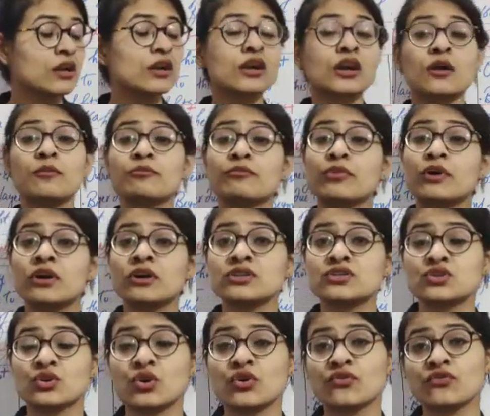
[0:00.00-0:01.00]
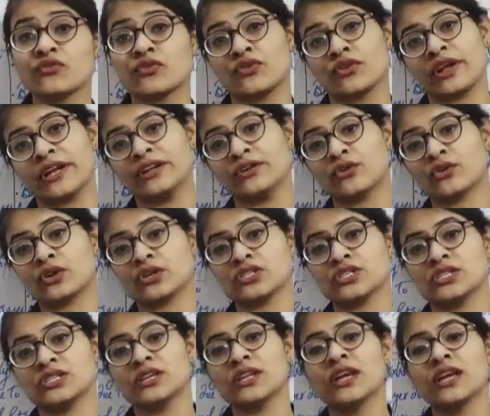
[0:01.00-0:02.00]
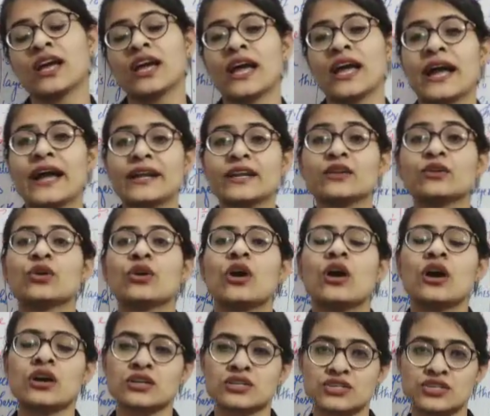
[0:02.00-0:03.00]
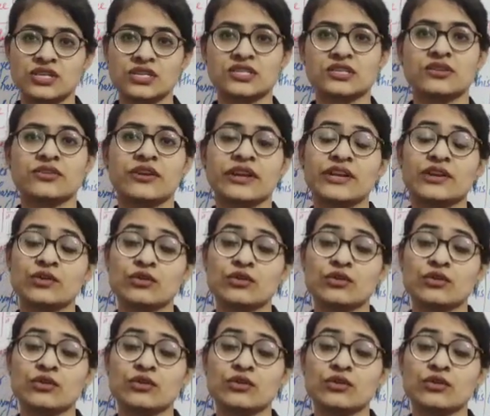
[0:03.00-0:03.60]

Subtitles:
composed of nitrogen and oxygen.